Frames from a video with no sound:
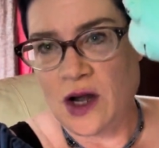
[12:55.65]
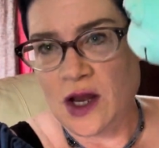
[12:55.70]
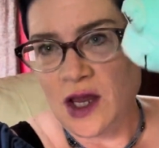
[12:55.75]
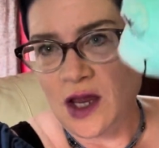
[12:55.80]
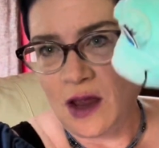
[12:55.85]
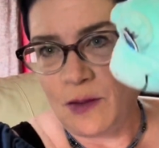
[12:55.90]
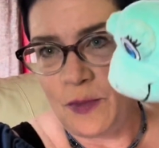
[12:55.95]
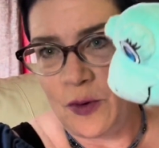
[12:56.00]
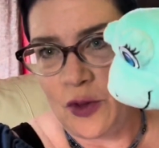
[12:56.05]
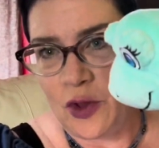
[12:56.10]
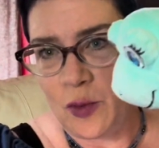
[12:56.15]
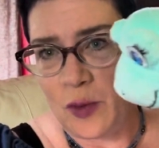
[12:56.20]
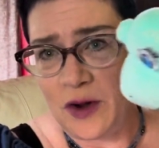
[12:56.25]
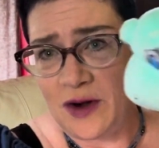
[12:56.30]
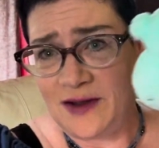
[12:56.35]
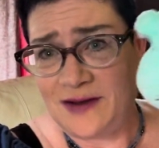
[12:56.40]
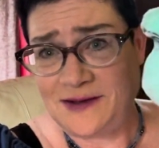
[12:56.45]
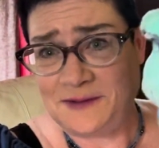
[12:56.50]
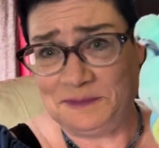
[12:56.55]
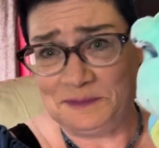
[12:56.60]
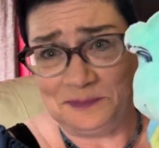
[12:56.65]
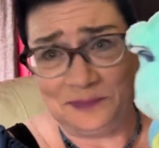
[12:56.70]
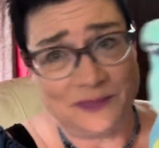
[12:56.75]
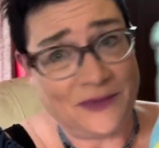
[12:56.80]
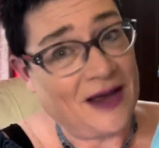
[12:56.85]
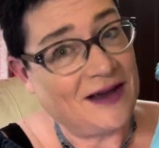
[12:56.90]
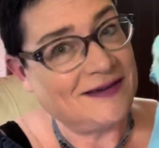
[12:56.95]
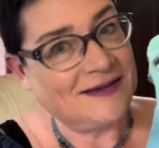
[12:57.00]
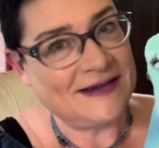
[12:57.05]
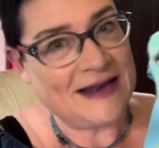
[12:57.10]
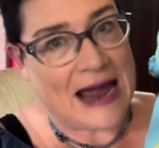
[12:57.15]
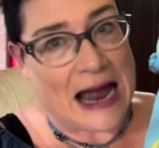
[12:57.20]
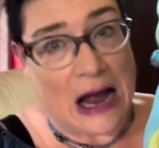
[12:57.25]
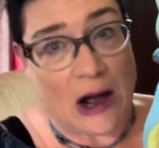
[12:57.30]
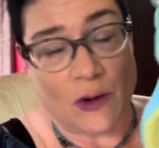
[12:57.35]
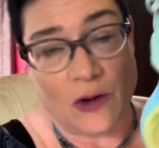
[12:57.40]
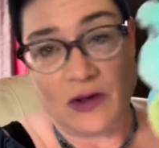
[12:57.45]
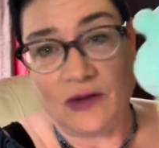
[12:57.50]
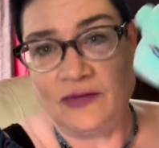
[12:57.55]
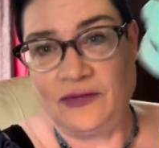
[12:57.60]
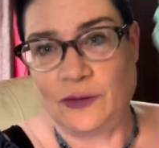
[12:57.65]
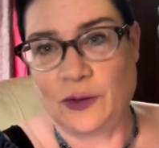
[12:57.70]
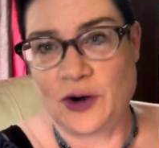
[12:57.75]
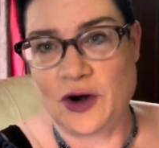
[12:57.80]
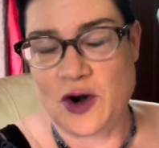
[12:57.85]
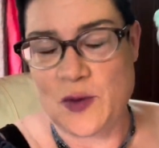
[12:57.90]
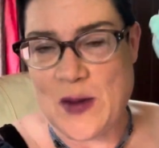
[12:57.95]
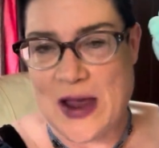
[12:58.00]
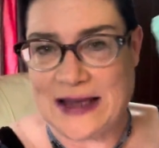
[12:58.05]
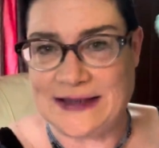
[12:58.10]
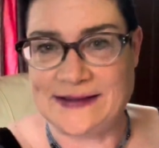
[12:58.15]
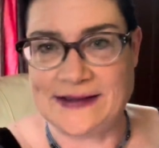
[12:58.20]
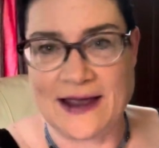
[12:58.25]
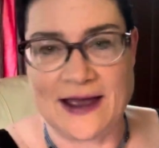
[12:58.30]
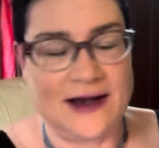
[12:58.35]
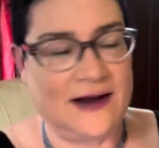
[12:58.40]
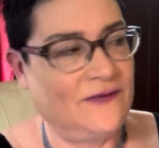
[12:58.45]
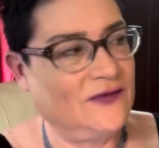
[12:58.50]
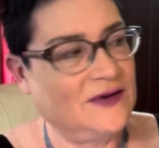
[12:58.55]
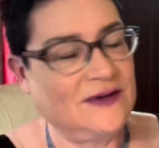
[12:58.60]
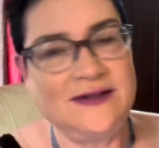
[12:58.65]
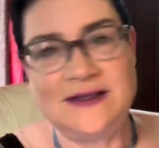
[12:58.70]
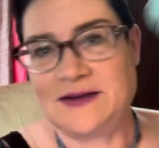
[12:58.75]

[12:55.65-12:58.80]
Courtney at Bolo Buddies has an owl for her mascot.